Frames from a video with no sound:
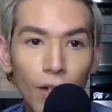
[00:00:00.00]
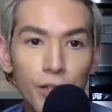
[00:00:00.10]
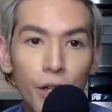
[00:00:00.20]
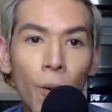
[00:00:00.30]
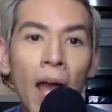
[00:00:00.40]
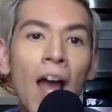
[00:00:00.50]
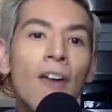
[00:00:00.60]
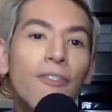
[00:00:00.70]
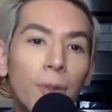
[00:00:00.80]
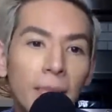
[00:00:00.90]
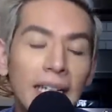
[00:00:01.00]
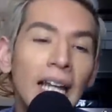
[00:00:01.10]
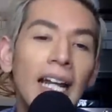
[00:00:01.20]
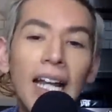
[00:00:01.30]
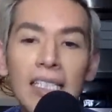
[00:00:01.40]
So for me,
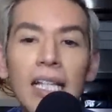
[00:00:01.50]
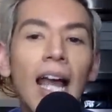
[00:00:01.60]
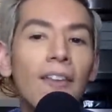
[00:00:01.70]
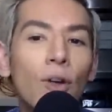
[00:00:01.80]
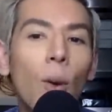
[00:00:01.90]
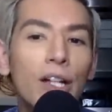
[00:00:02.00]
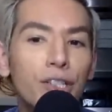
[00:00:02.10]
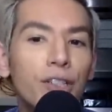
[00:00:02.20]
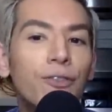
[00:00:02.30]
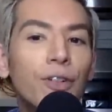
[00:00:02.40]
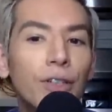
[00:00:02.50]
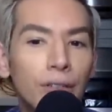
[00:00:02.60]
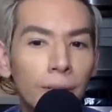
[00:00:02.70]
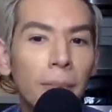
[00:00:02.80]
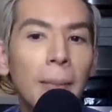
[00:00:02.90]
and I guess I have a question
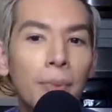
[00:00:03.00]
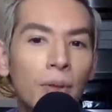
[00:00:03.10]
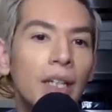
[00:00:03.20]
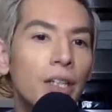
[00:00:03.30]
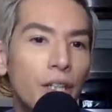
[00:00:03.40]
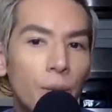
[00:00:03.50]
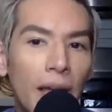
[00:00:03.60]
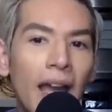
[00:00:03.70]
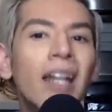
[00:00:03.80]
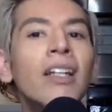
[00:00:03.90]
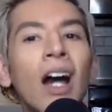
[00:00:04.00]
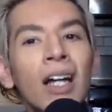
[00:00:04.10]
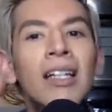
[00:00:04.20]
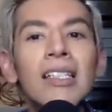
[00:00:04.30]
for people in the UK, not